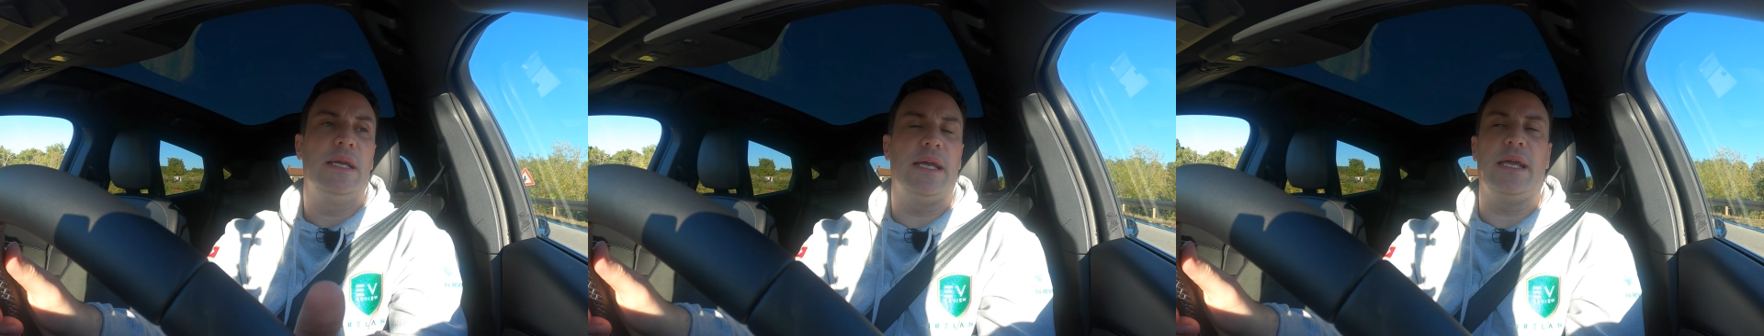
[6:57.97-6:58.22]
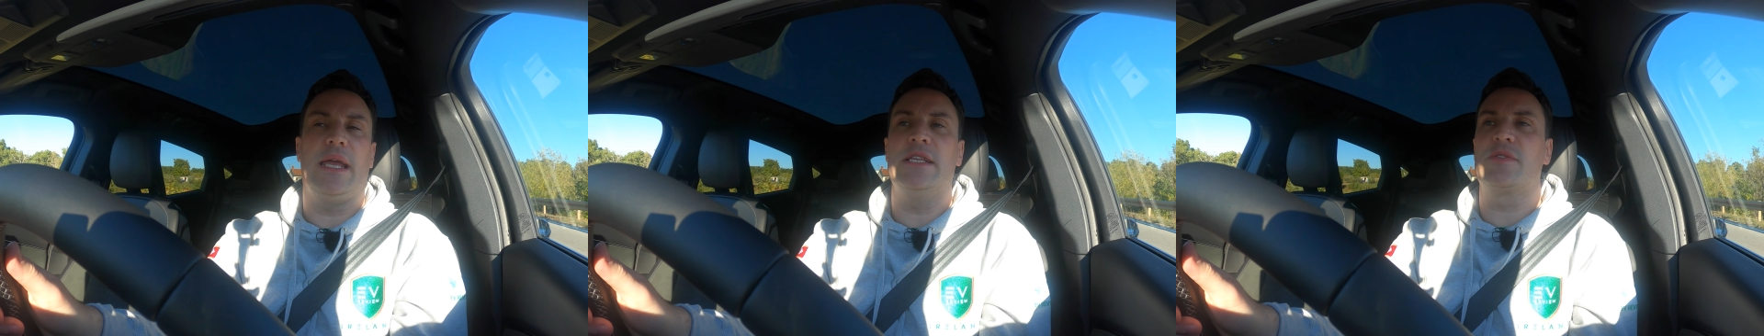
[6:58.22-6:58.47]

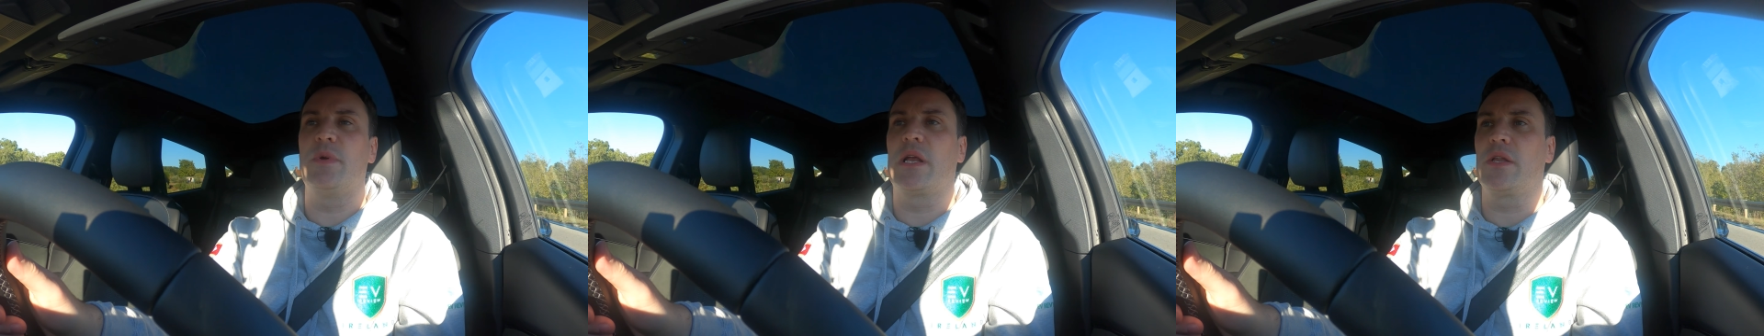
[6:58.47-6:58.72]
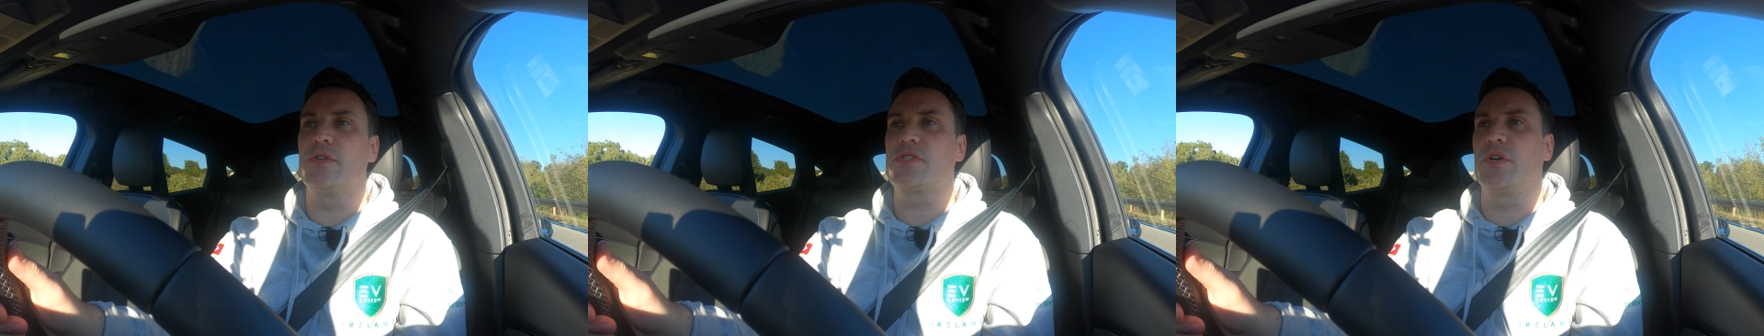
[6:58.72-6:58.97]
instrument
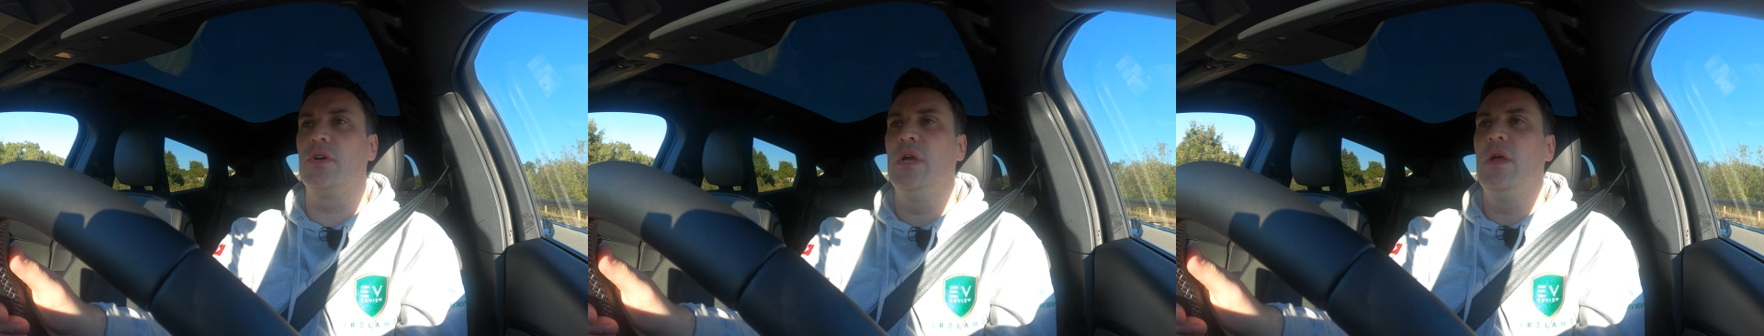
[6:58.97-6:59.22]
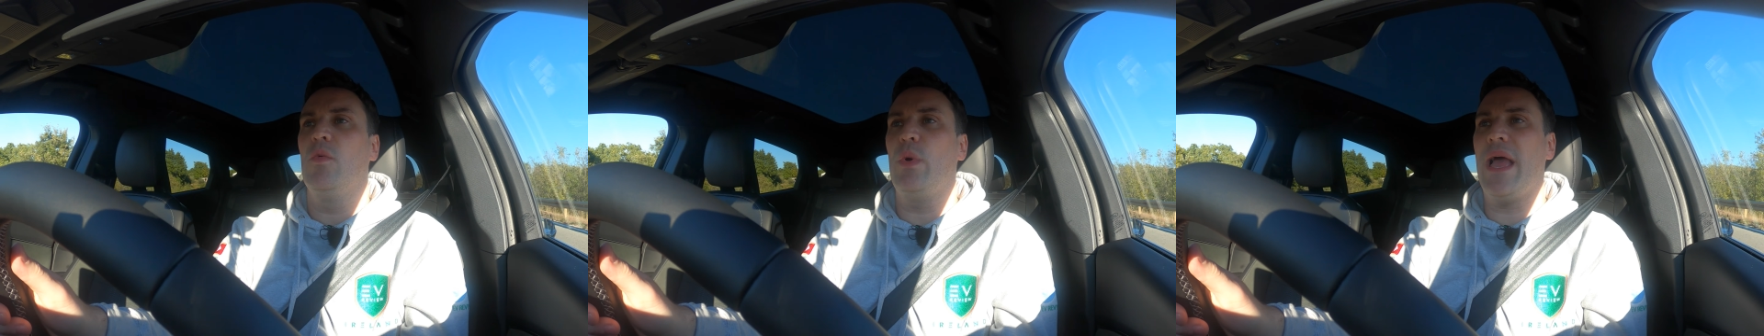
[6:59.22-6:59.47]
cluster.
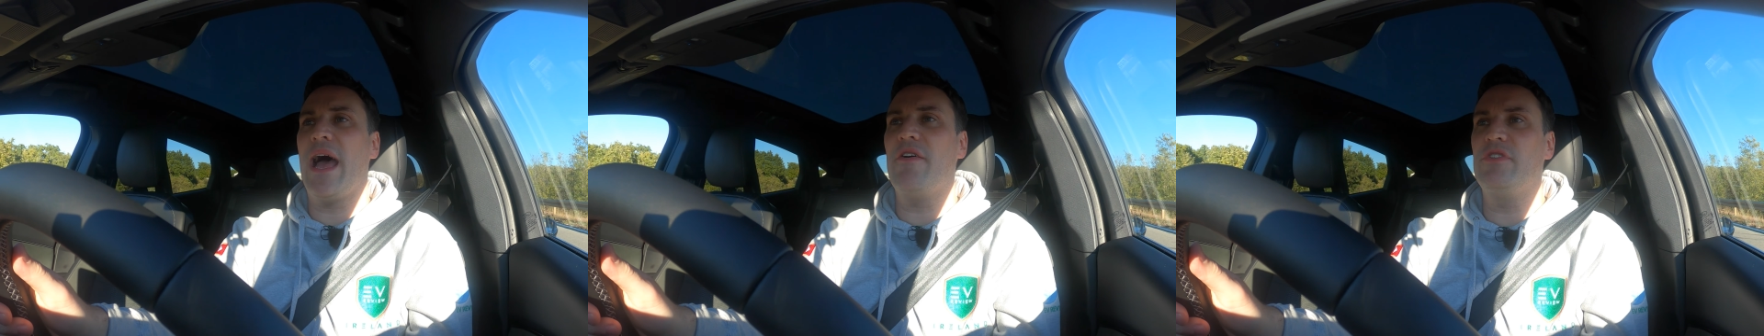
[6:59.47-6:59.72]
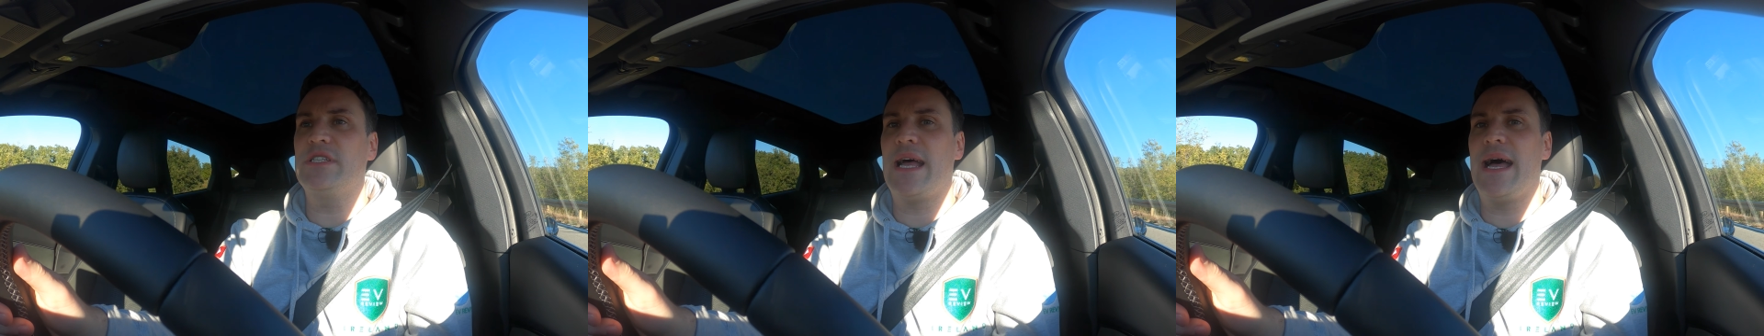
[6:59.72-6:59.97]
We
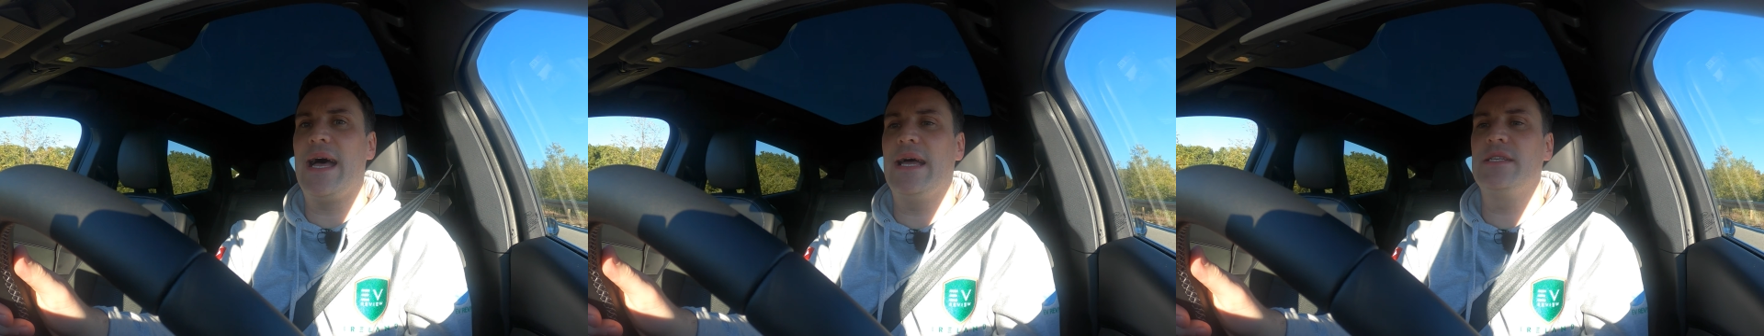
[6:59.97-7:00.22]
haven't had